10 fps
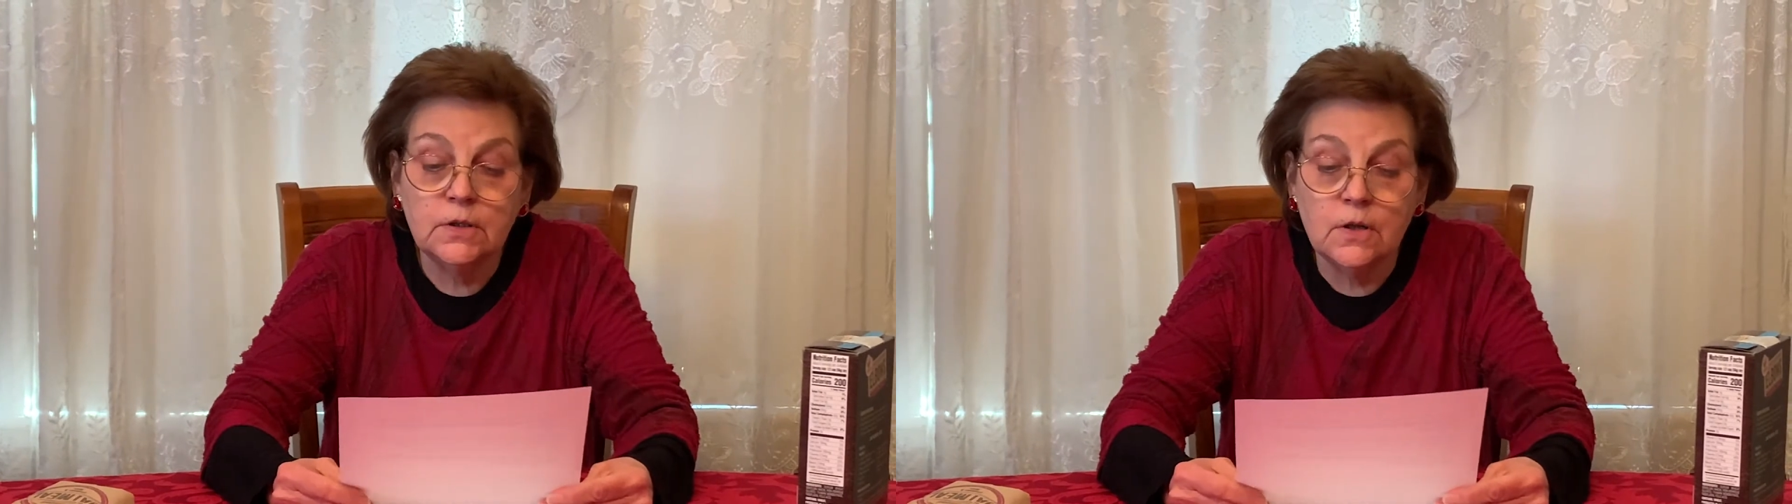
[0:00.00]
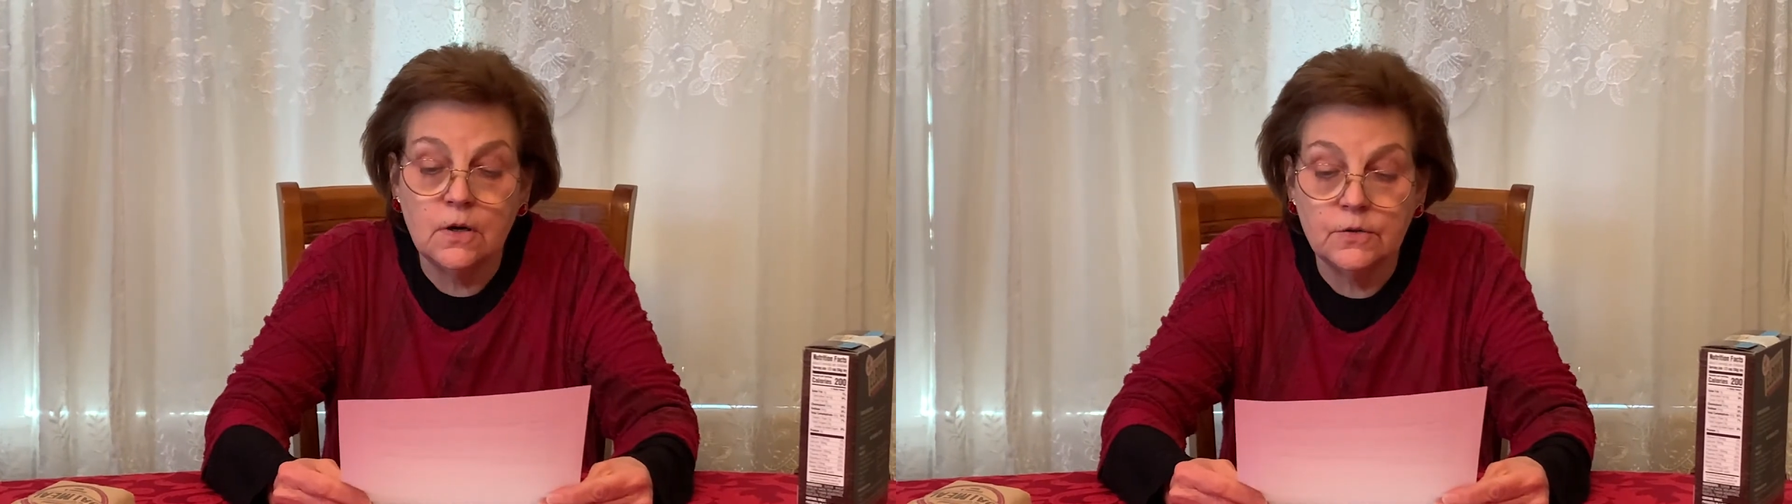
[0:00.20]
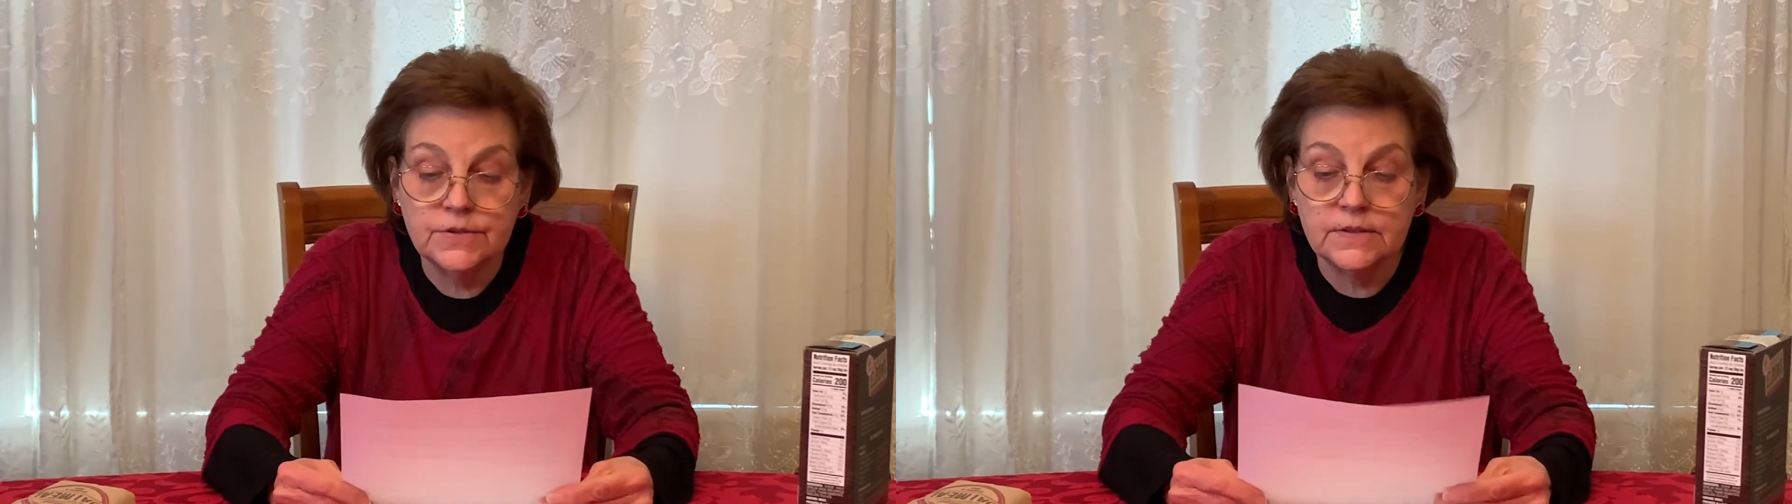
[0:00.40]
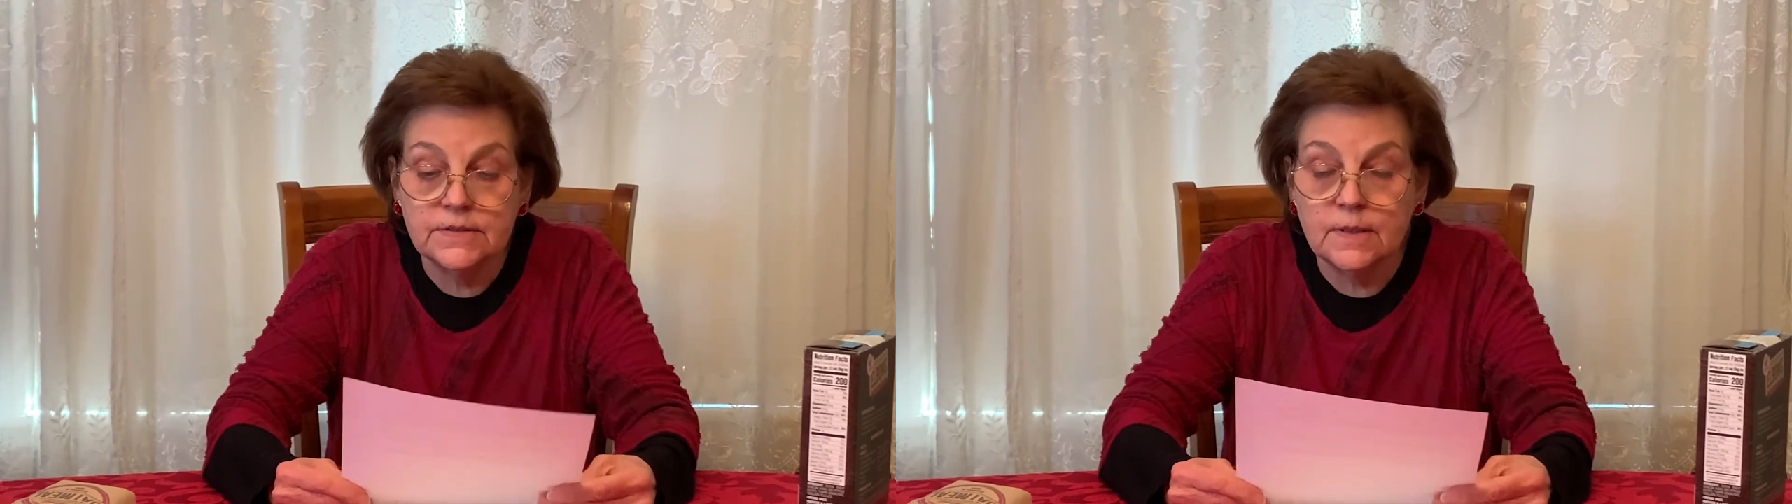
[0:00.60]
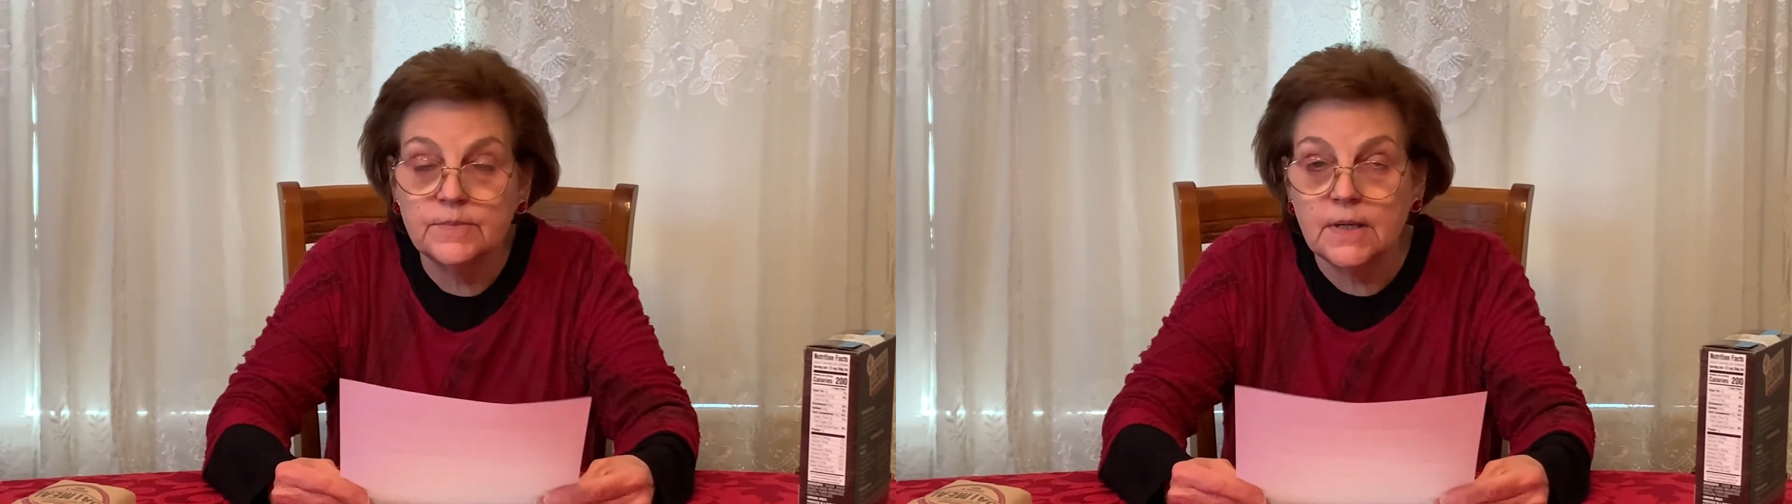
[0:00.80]
clothes and
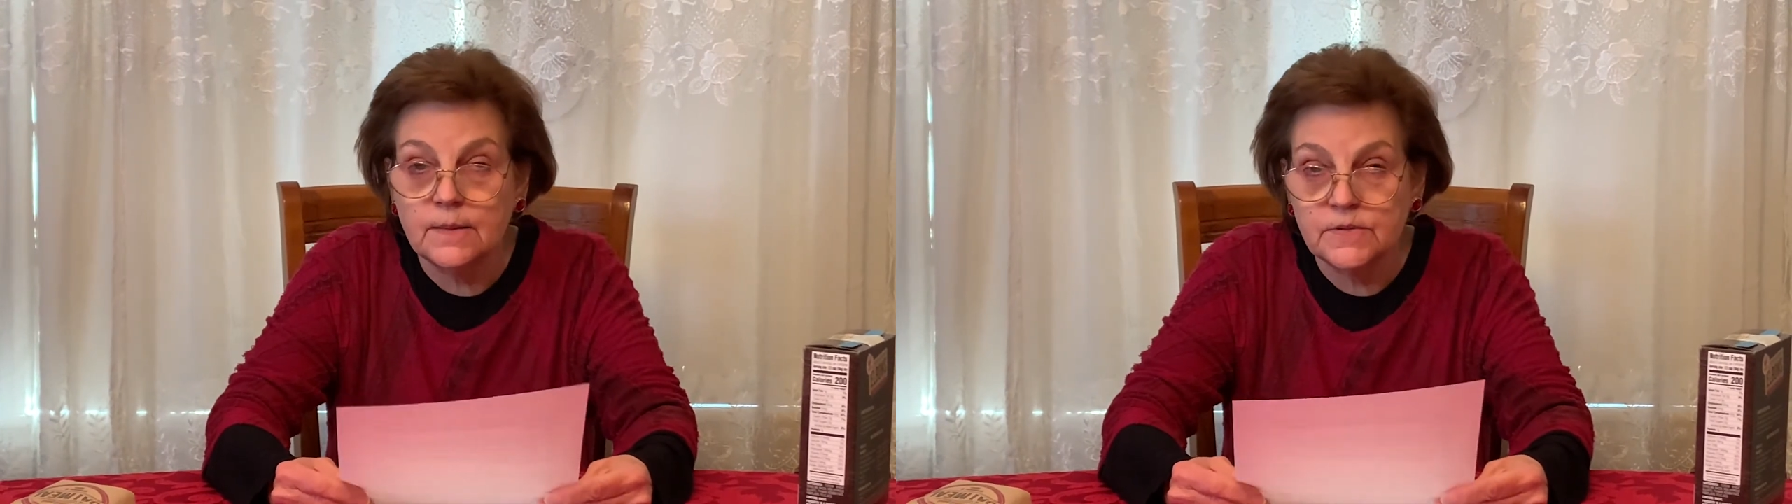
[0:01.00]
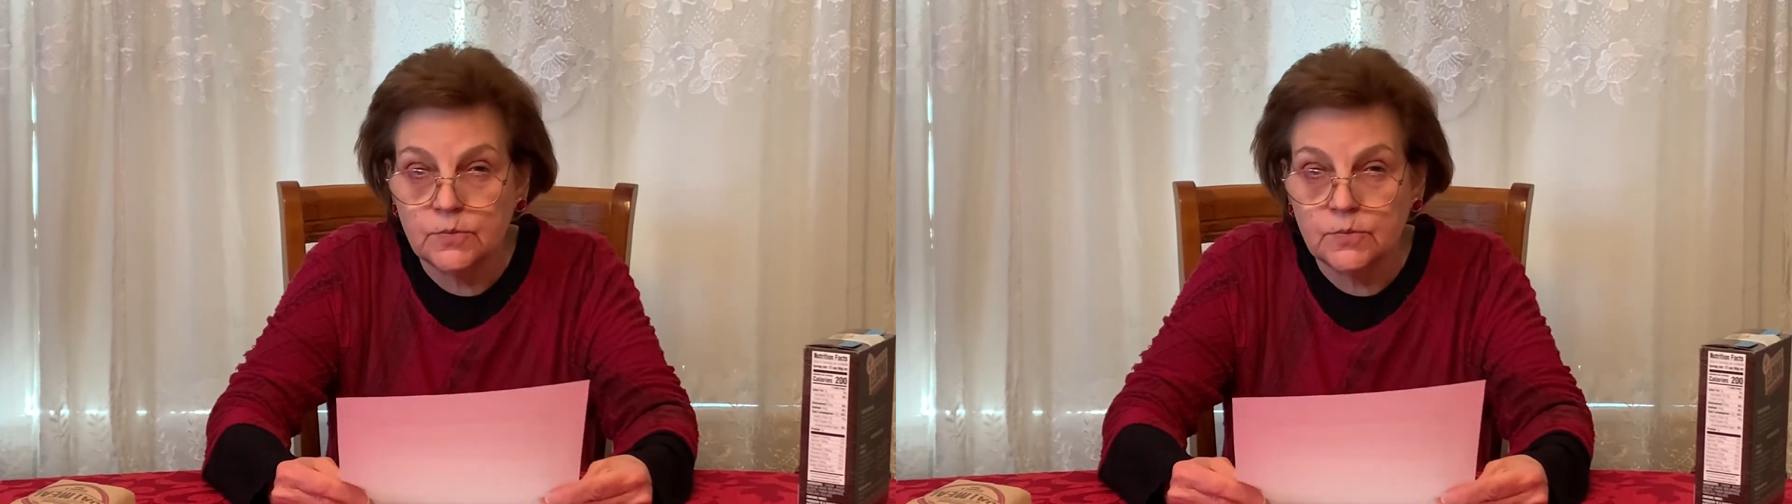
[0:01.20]
sometimes